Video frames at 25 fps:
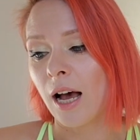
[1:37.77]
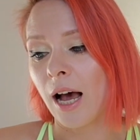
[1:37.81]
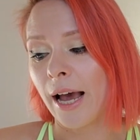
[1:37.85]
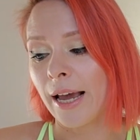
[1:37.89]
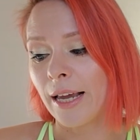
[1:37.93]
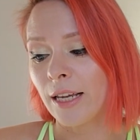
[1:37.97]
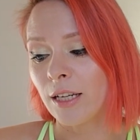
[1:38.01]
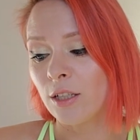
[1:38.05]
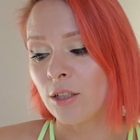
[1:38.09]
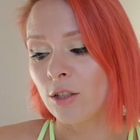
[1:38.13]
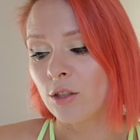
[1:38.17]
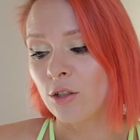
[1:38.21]

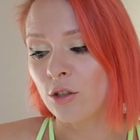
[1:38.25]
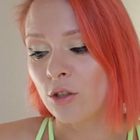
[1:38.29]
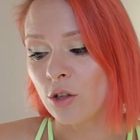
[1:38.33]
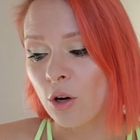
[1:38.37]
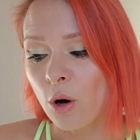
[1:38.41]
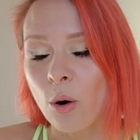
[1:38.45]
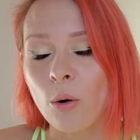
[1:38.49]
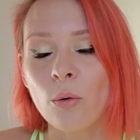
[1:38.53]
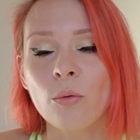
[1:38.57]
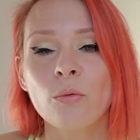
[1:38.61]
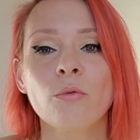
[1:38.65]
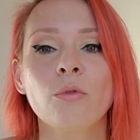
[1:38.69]
I
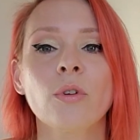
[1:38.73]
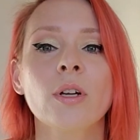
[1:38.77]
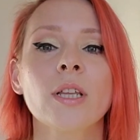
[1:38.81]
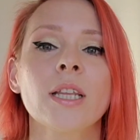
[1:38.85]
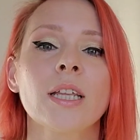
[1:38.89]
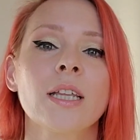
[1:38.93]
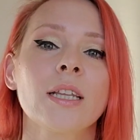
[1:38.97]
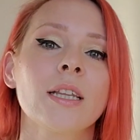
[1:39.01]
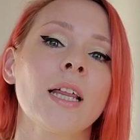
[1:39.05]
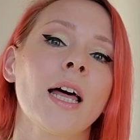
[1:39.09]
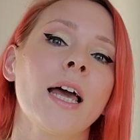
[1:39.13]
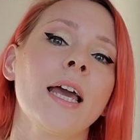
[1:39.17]
don't
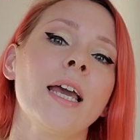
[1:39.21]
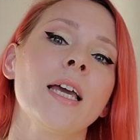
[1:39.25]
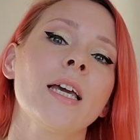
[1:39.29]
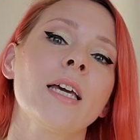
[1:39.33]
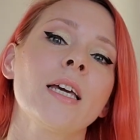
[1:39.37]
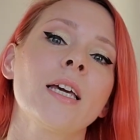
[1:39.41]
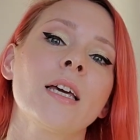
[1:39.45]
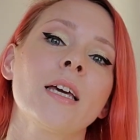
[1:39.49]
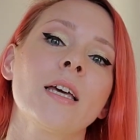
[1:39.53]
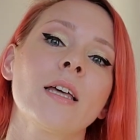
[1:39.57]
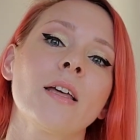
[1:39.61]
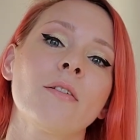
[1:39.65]
really
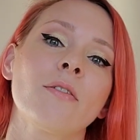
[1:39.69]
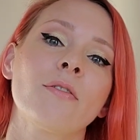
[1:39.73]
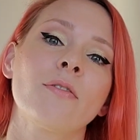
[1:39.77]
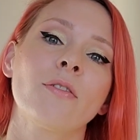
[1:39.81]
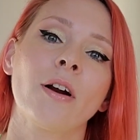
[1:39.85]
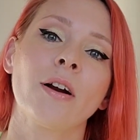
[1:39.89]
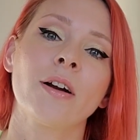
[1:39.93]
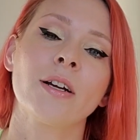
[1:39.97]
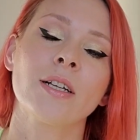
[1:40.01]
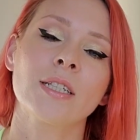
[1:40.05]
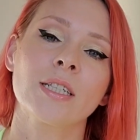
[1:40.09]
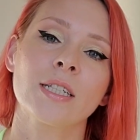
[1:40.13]
like
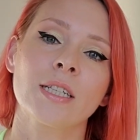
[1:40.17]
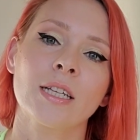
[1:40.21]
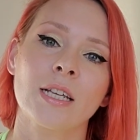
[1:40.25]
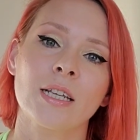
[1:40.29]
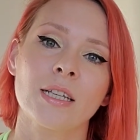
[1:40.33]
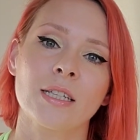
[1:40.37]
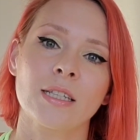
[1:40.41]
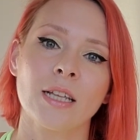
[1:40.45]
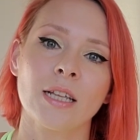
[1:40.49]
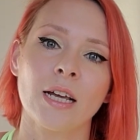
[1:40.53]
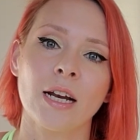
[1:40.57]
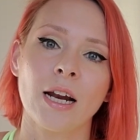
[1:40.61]

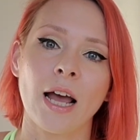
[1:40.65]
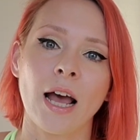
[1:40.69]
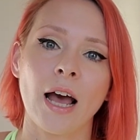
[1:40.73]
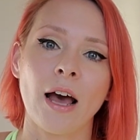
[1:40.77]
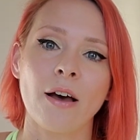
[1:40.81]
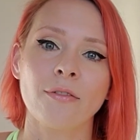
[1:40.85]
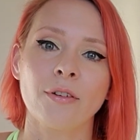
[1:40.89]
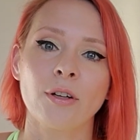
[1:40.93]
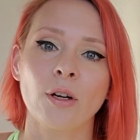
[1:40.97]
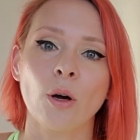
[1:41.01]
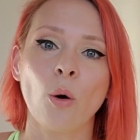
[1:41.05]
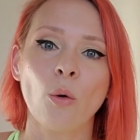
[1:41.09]
fragrances that
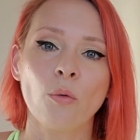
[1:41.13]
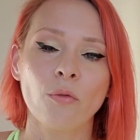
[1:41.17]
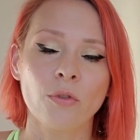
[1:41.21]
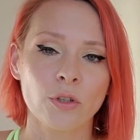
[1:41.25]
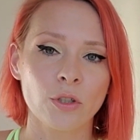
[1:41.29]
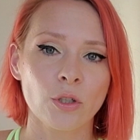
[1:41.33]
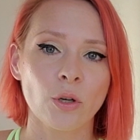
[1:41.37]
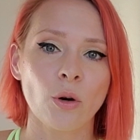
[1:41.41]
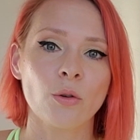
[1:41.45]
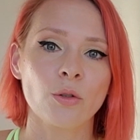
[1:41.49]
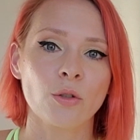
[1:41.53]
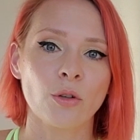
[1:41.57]
have an
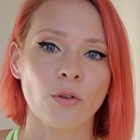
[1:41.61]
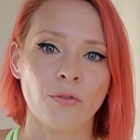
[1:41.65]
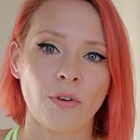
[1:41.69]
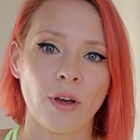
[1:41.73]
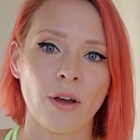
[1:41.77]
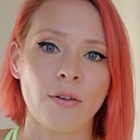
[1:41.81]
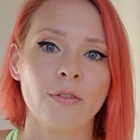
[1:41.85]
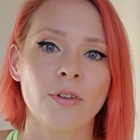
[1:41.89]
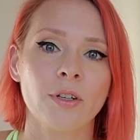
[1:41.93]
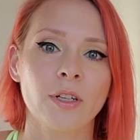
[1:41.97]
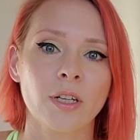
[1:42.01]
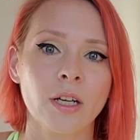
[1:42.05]
overdose of
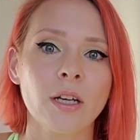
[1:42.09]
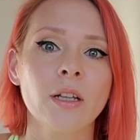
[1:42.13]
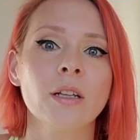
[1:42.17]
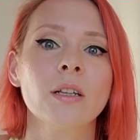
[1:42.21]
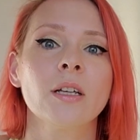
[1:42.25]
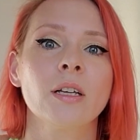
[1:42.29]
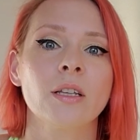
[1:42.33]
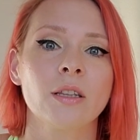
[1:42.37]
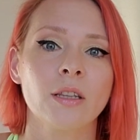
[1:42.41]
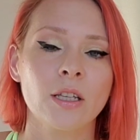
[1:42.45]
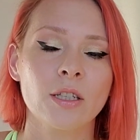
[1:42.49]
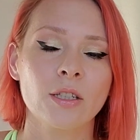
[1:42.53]
Evernil,
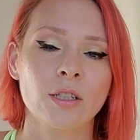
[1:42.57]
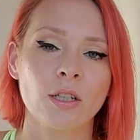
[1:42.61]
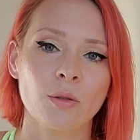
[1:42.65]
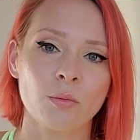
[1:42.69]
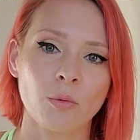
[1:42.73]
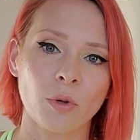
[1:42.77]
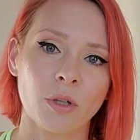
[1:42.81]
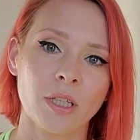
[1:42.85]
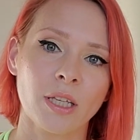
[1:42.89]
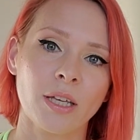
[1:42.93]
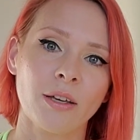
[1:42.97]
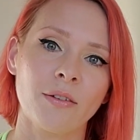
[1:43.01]
and this is
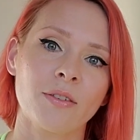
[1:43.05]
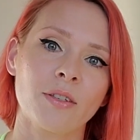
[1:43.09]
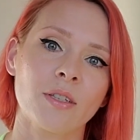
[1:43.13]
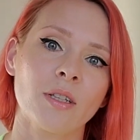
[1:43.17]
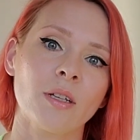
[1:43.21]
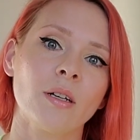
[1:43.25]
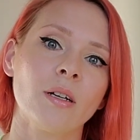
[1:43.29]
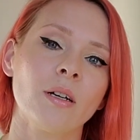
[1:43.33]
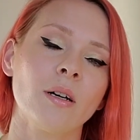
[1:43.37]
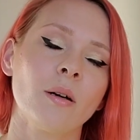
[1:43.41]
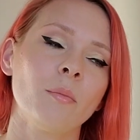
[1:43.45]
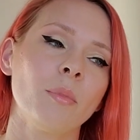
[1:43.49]
what gives
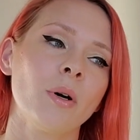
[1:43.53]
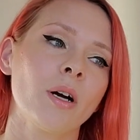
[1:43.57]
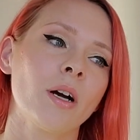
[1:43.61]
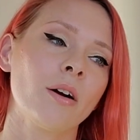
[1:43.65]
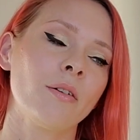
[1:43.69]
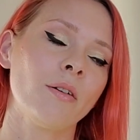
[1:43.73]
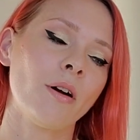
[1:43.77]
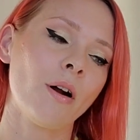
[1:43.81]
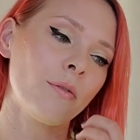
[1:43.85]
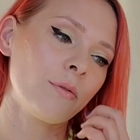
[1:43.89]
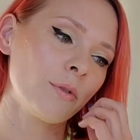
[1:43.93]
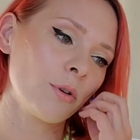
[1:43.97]
the
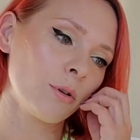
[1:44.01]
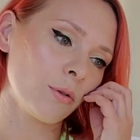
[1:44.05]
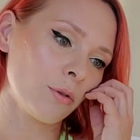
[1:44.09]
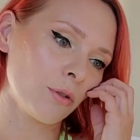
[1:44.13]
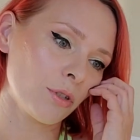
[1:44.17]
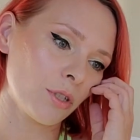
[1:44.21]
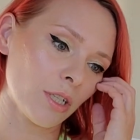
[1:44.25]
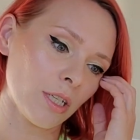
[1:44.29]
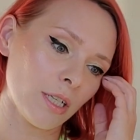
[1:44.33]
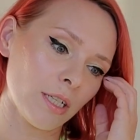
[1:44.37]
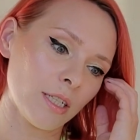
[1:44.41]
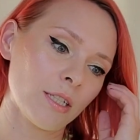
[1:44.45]
Baccarat
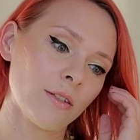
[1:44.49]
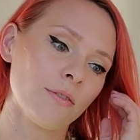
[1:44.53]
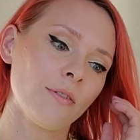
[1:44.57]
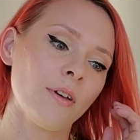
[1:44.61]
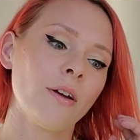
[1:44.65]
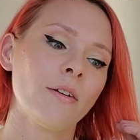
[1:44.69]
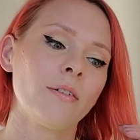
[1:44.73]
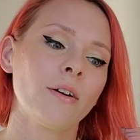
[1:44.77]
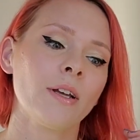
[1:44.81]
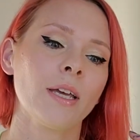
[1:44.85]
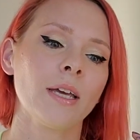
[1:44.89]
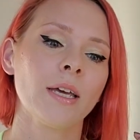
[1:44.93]
Rouge its
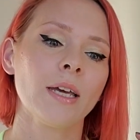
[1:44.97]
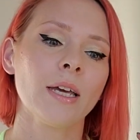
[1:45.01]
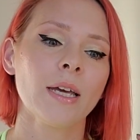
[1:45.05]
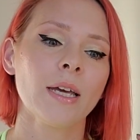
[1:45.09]
very